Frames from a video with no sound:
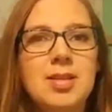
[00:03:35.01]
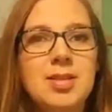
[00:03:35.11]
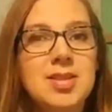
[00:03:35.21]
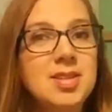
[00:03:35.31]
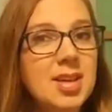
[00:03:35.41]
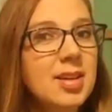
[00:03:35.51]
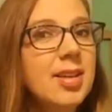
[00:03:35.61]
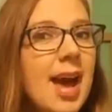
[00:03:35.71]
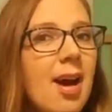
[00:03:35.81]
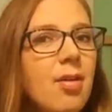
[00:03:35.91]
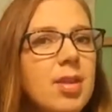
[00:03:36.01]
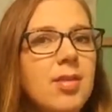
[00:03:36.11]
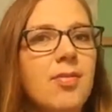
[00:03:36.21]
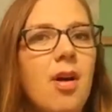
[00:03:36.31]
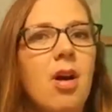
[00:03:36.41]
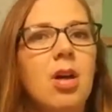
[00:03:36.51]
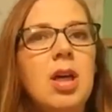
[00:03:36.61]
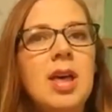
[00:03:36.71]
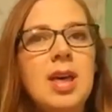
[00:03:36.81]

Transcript: still now in the fall.